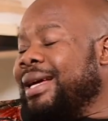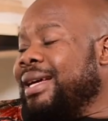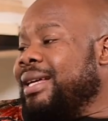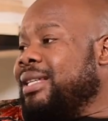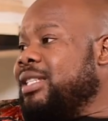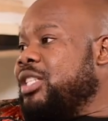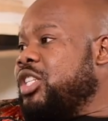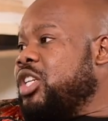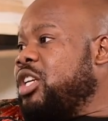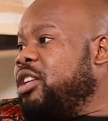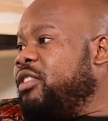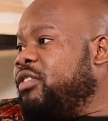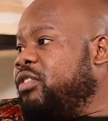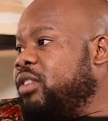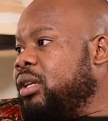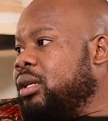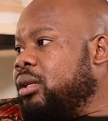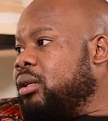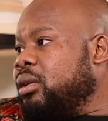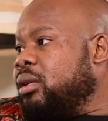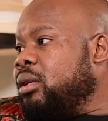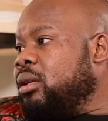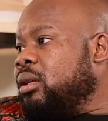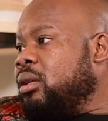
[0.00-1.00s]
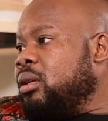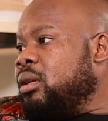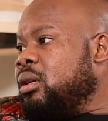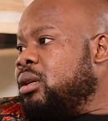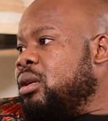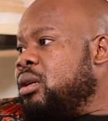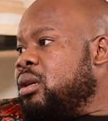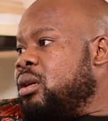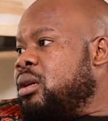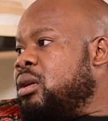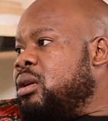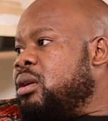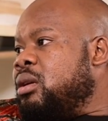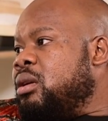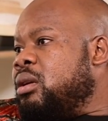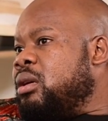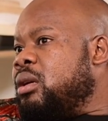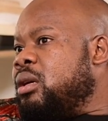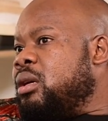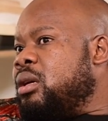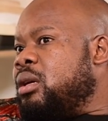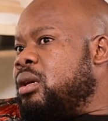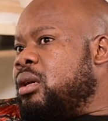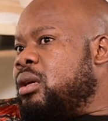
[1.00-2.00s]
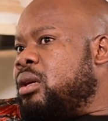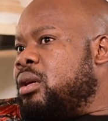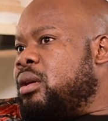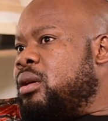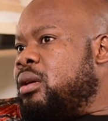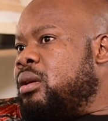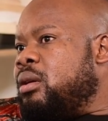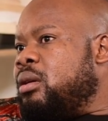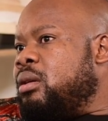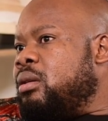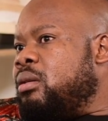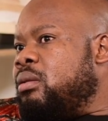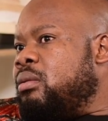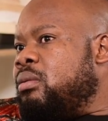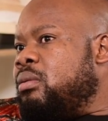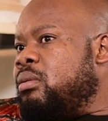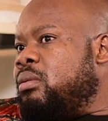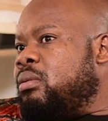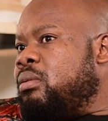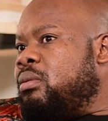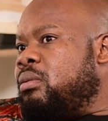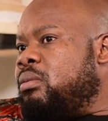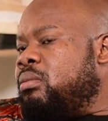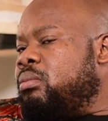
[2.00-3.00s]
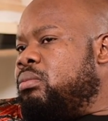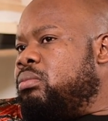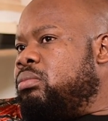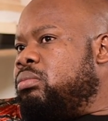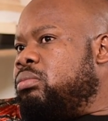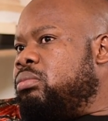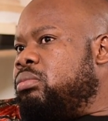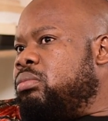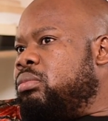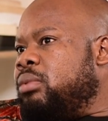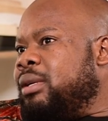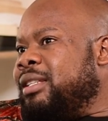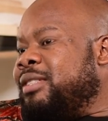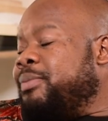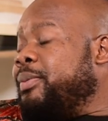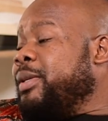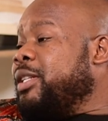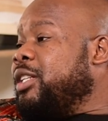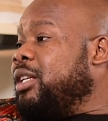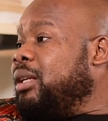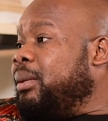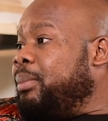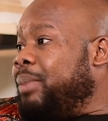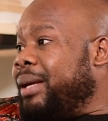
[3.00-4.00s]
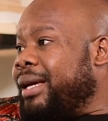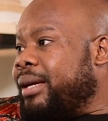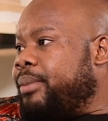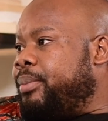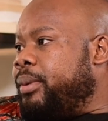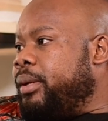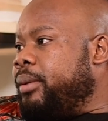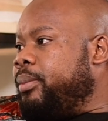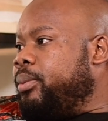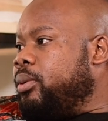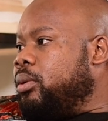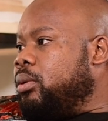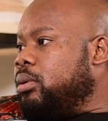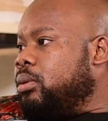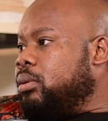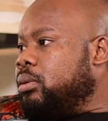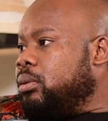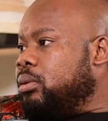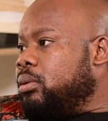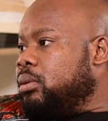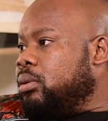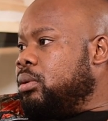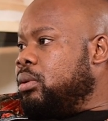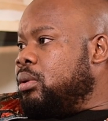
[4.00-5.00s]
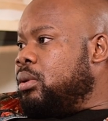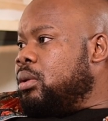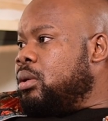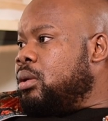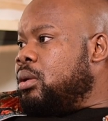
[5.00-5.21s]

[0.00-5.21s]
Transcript: are achieving, mm-hmm. uh, especially black people. Mm.